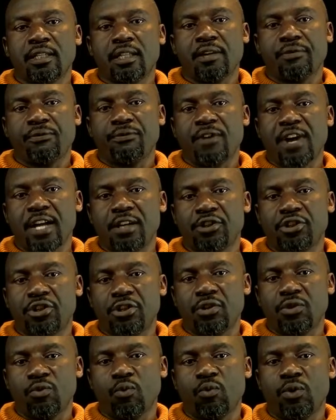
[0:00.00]
the
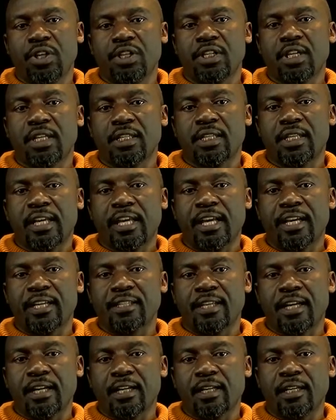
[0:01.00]
function which has
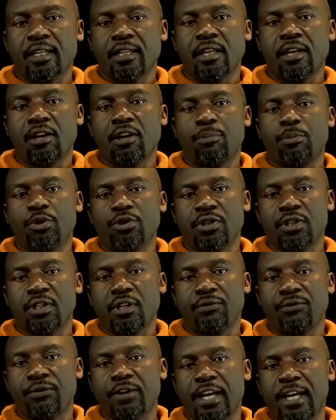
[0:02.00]
exactly the opposite
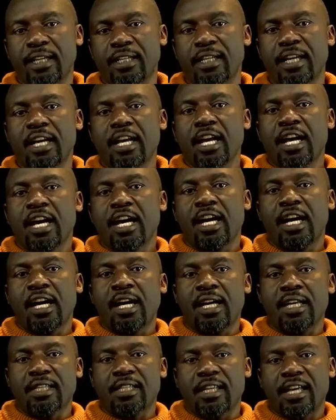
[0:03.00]
effect
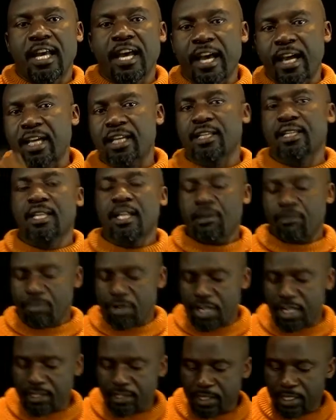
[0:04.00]
as x
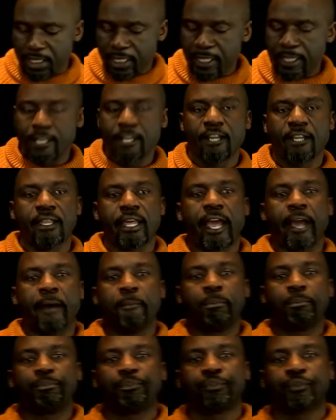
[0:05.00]
plus 3 there.
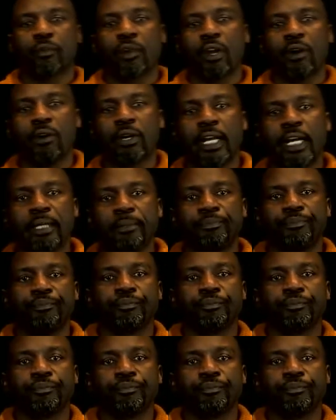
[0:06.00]
Okay?